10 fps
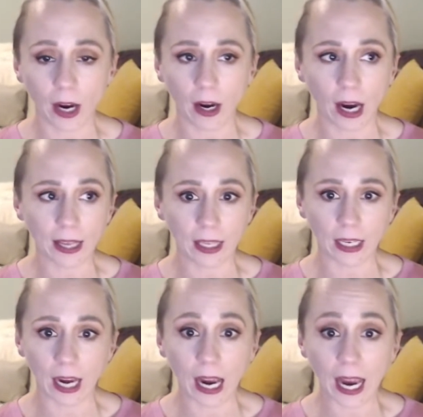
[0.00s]

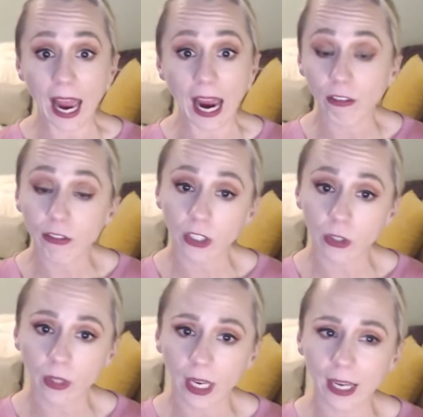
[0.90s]
I have to
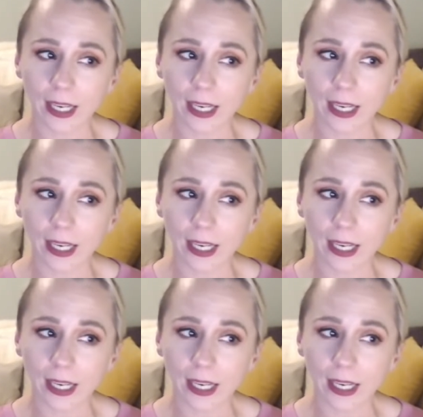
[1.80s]
do that.